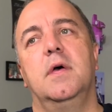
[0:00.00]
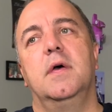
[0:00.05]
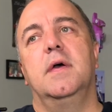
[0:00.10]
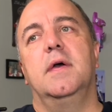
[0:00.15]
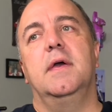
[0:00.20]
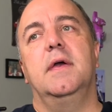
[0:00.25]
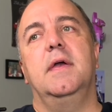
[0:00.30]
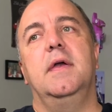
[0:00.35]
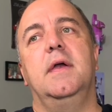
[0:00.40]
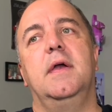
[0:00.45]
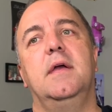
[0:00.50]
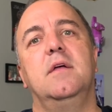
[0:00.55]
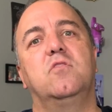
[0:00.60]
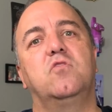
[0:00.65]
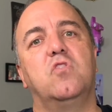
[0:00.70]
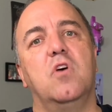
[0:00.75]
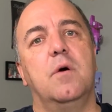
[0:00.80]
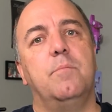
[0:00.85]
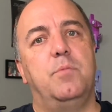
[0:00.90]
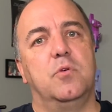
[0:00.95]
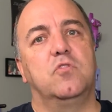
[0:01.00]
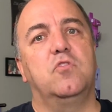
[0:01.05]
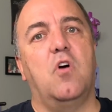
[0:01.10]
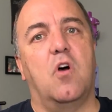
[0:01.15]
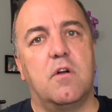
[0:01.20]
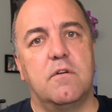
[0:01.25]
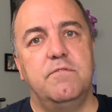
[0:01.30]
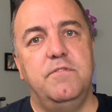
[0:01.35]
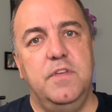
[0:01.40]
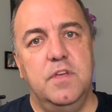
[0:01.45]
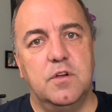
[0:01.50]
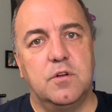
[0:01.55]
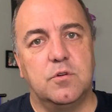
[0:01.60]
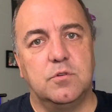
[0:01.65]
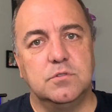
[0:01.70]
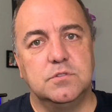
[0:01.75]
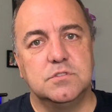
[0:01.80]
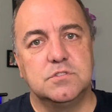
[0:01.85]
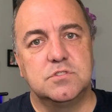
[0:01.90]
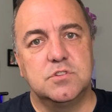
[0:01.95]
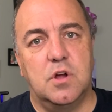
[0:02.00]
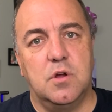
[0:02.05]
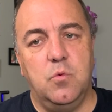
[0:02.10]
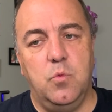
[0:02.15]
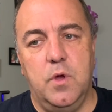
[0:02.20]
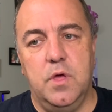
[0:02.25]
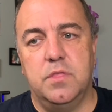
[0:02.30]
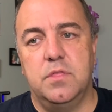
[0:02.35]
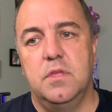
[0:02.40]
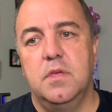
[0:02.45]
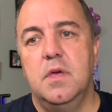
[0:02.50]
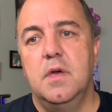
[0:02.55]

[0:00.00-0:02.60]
It's a bizarre vehicle to start with.